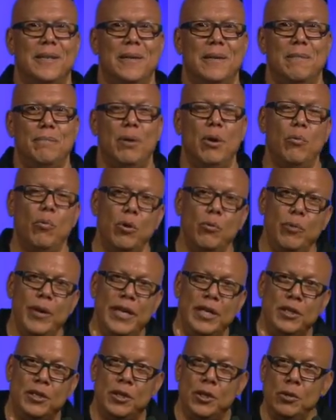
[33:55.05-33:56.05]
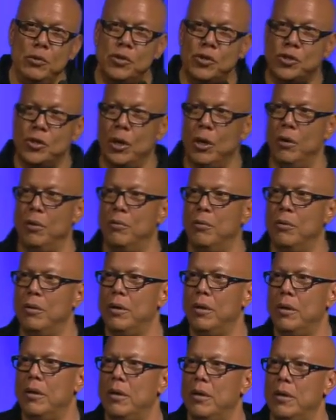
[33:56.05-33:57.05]
But when we do so,
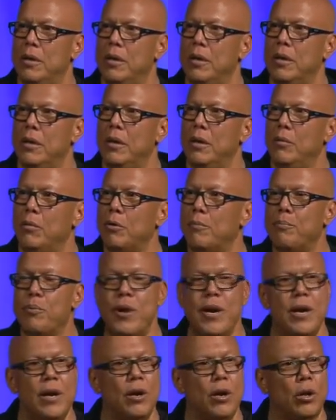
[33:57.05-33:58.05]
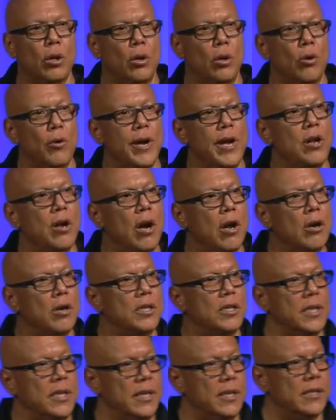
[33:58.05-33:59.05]
we're bringing glory and honor
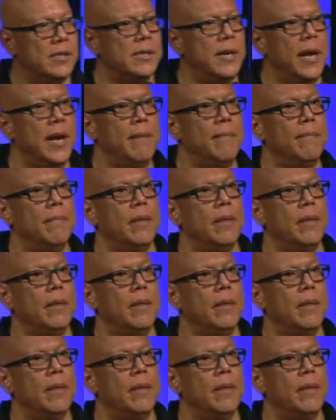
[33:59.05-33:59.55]
to His name,